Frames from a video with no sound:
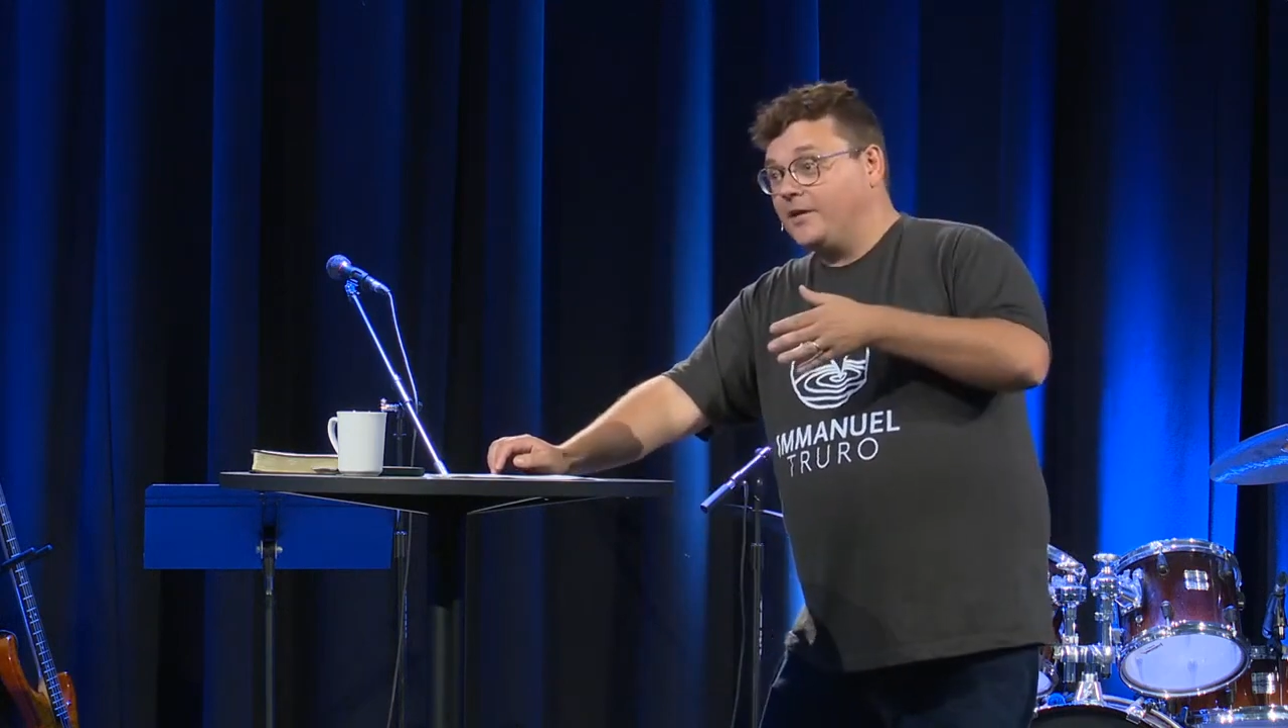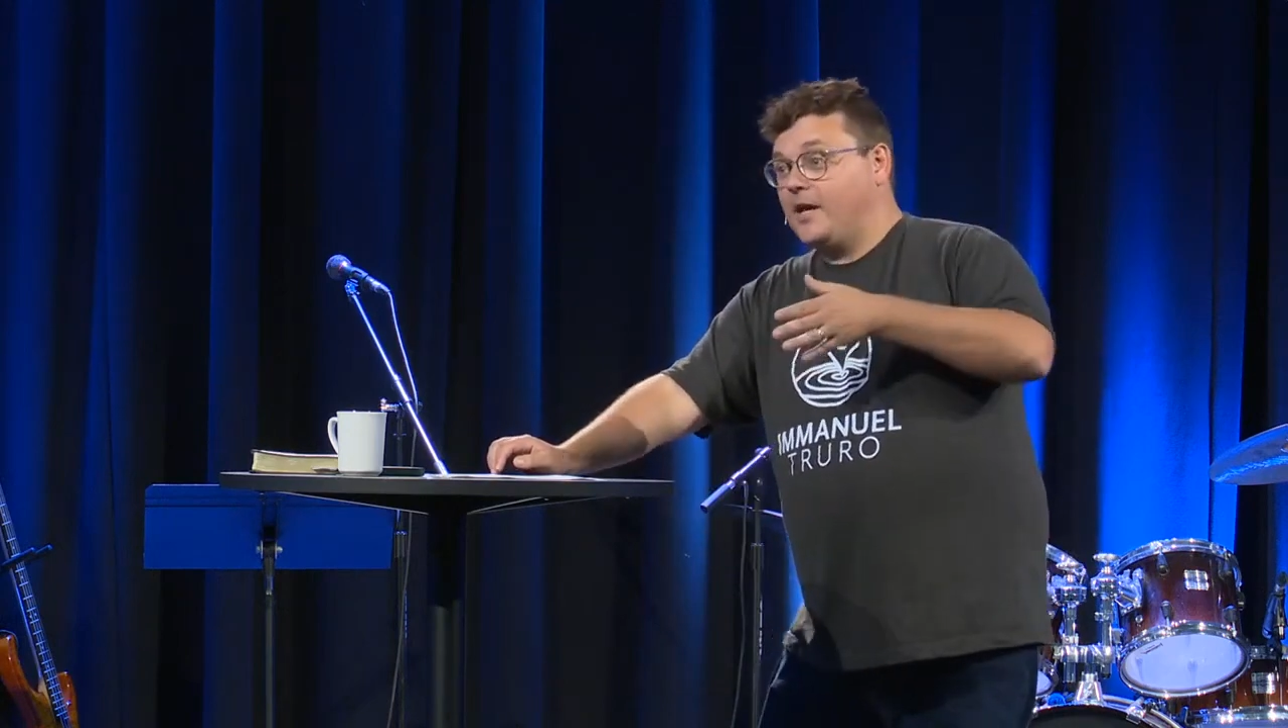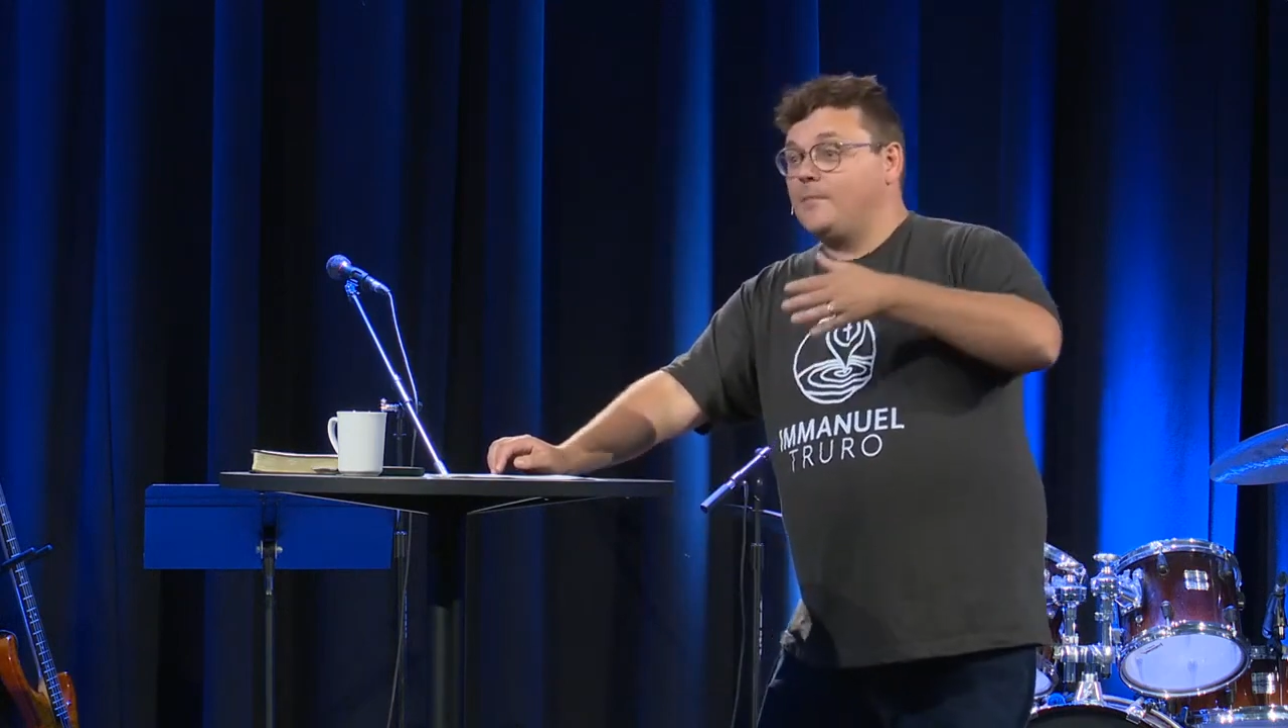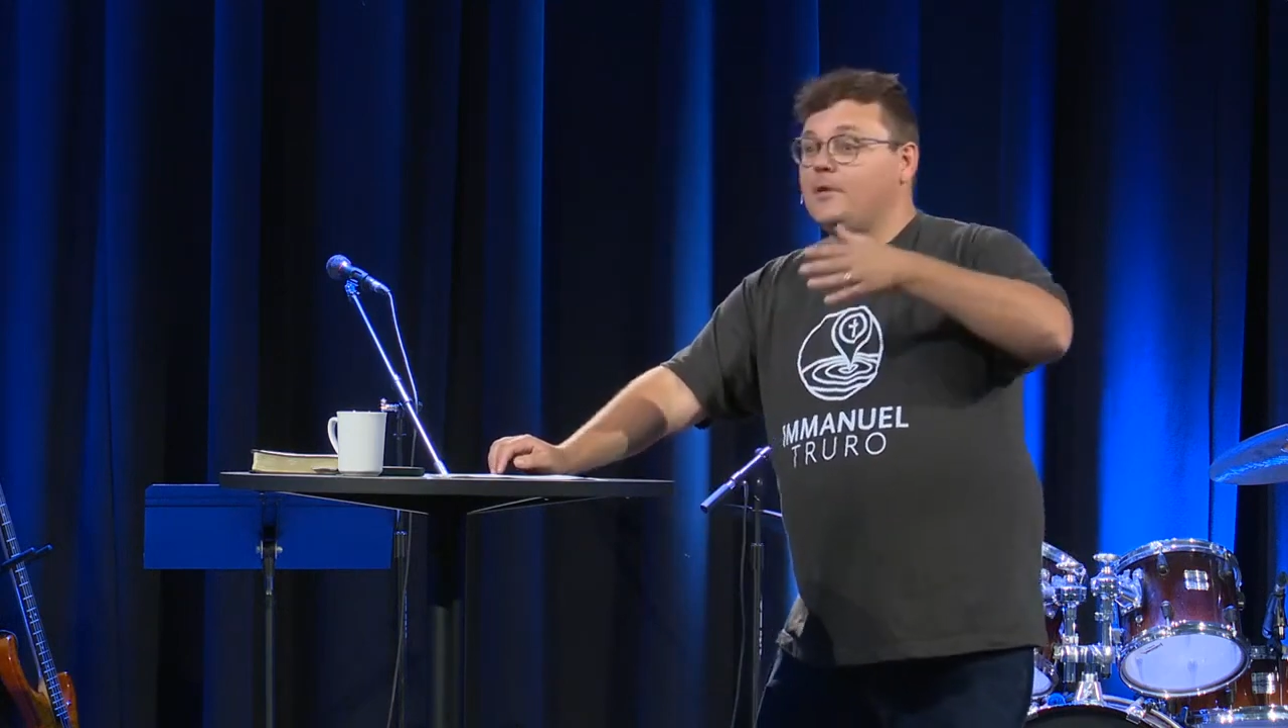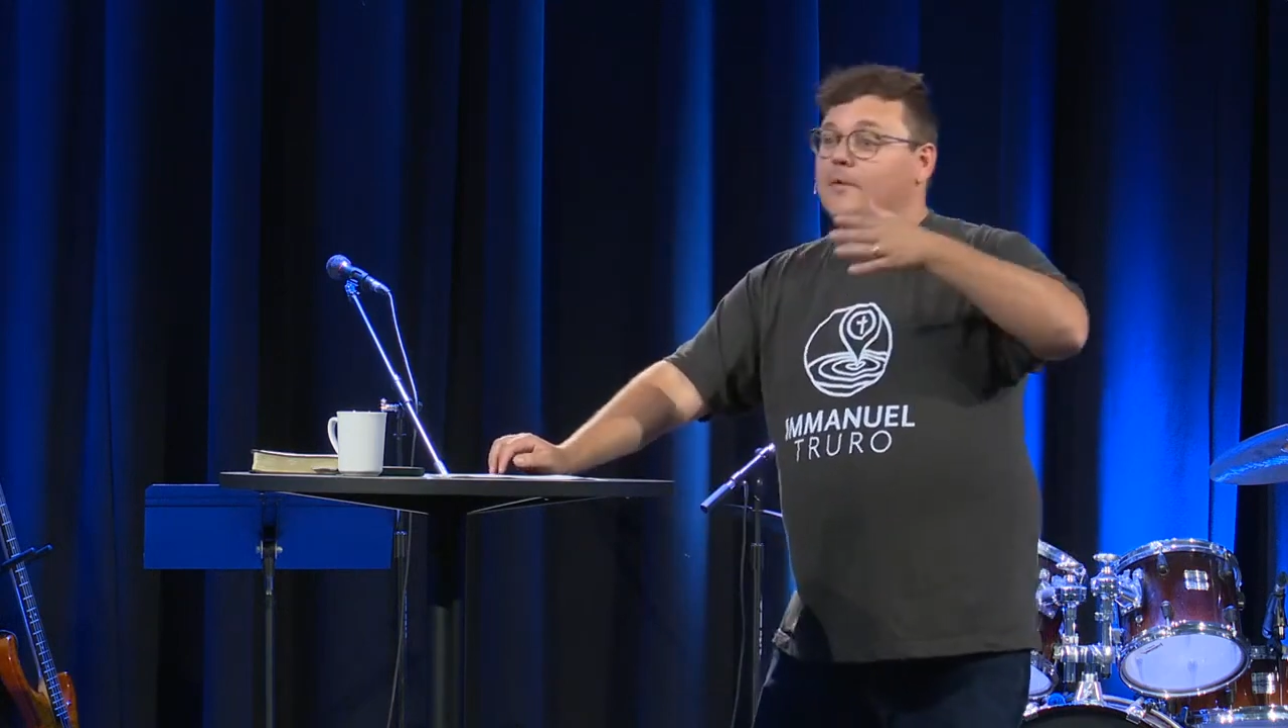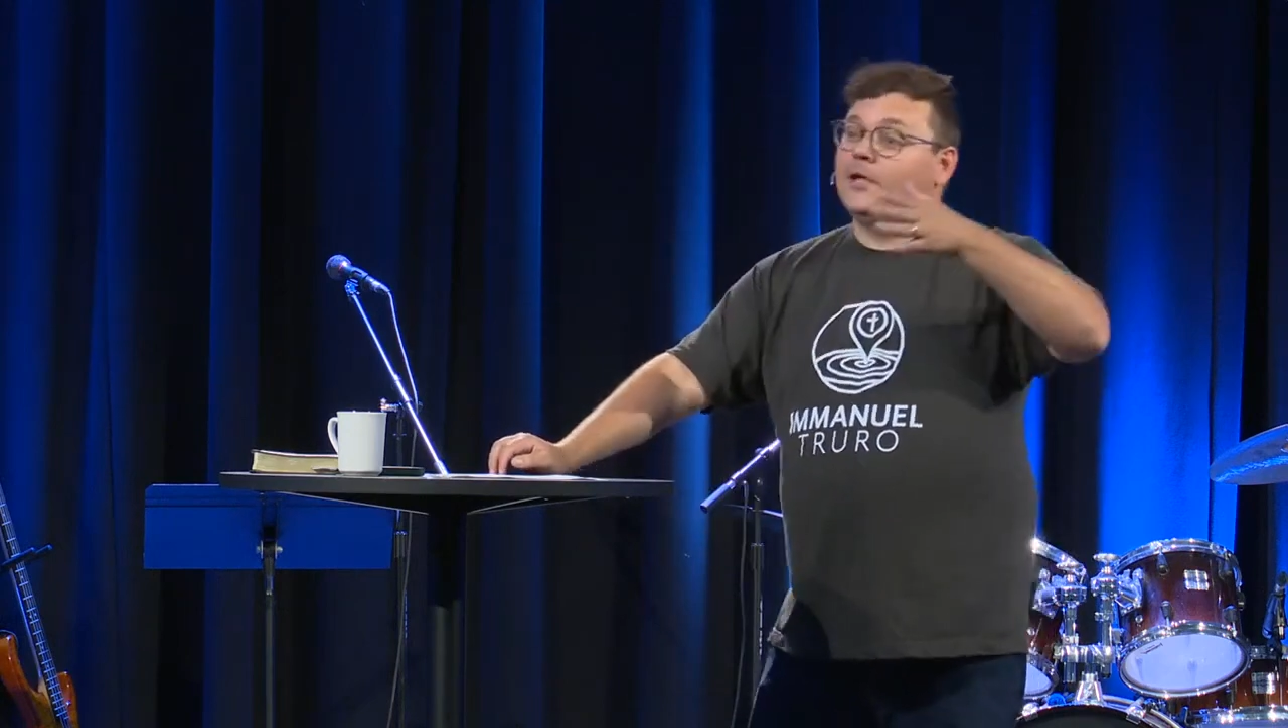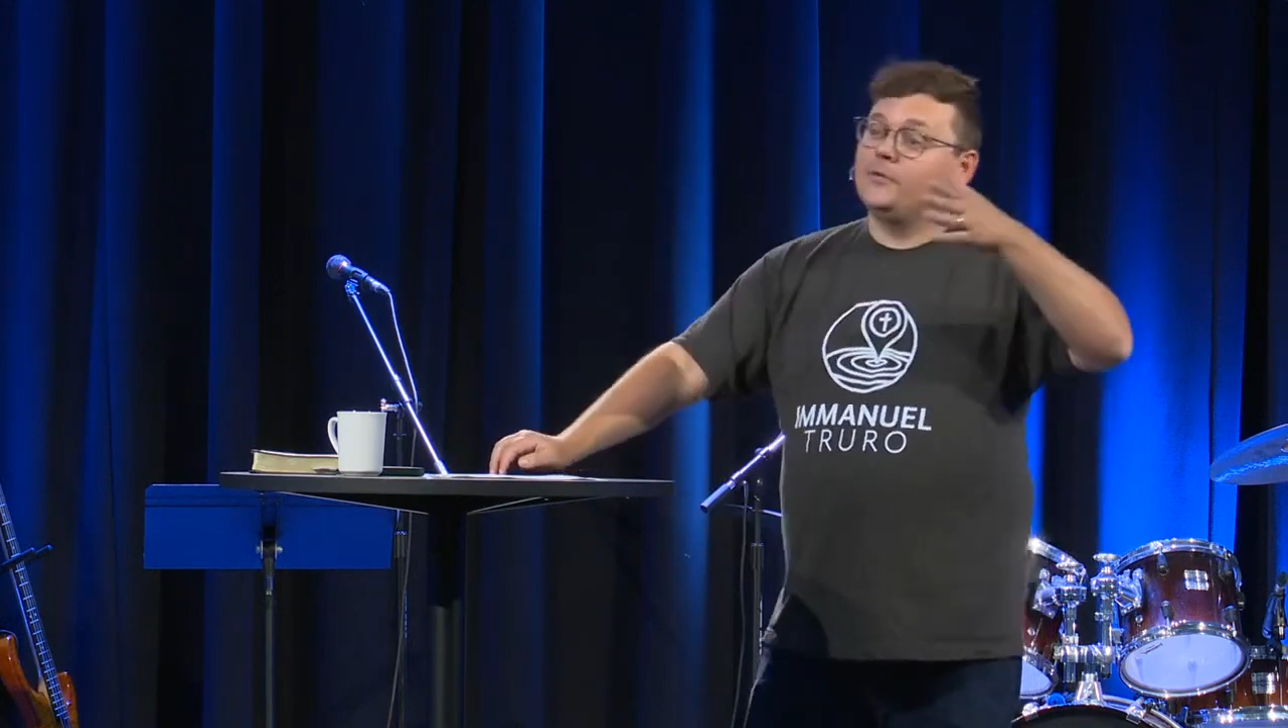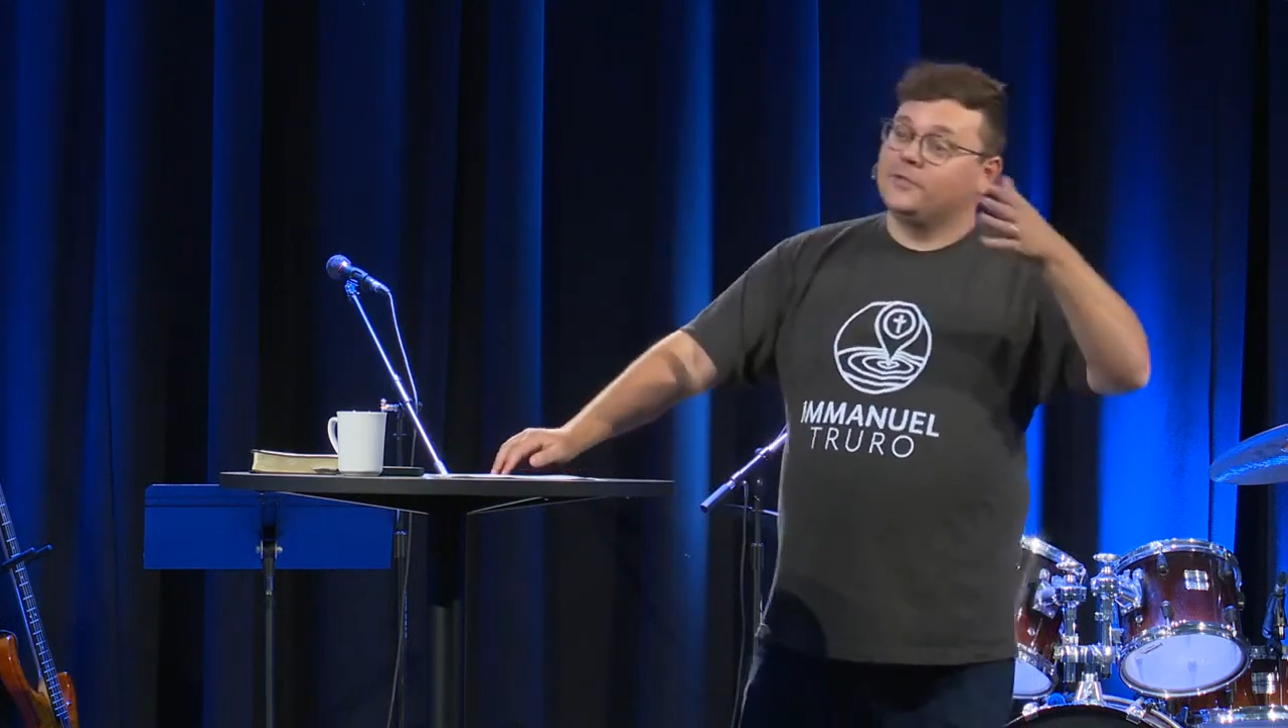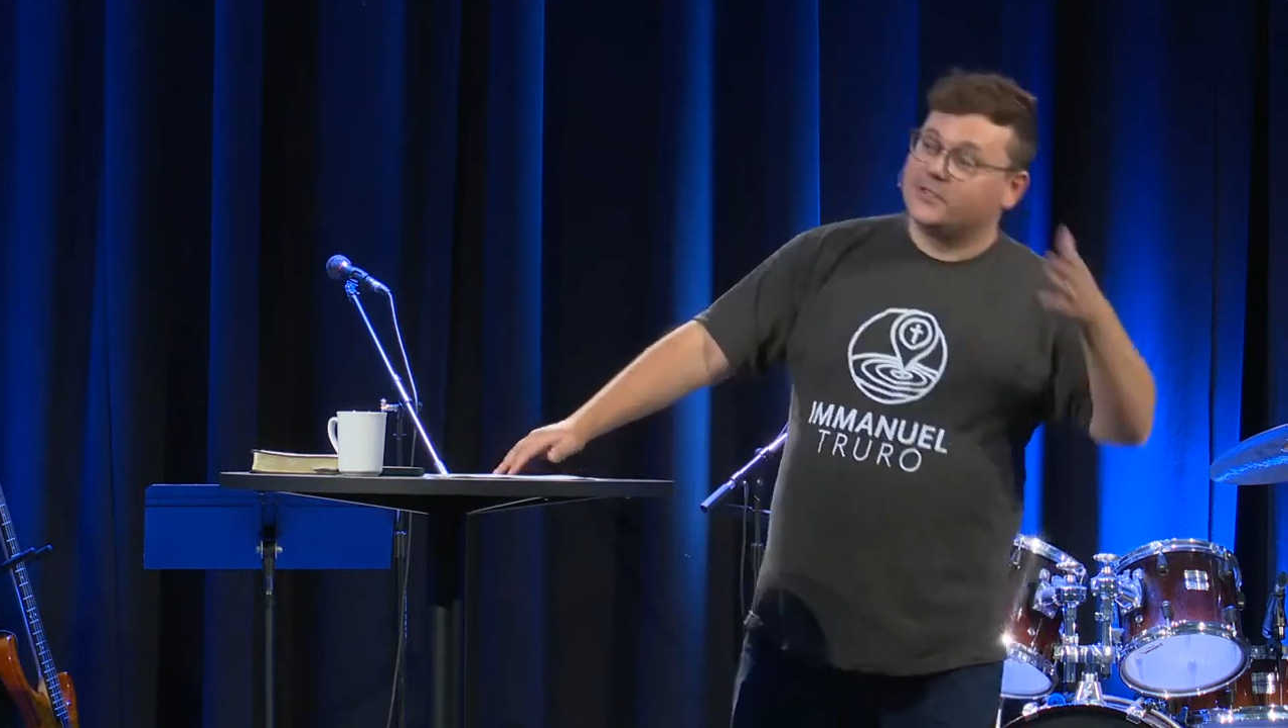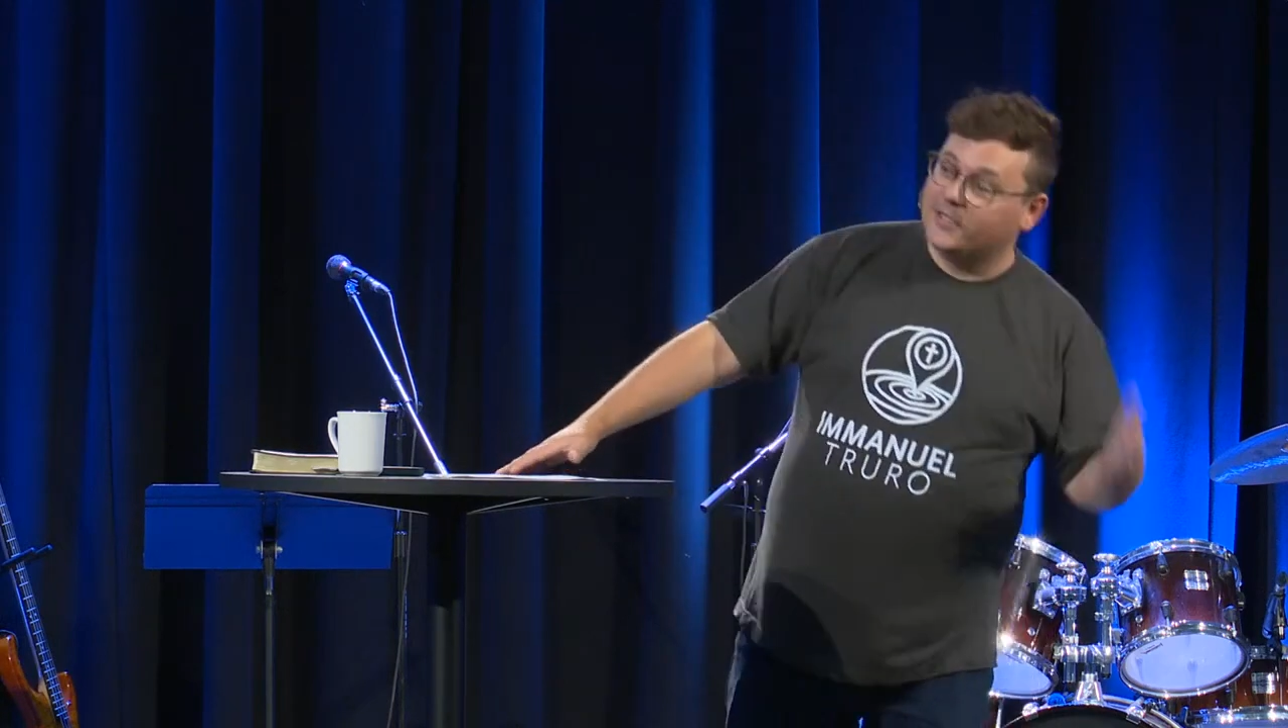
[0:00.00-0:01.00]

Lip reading: and I'm at Immanuel at the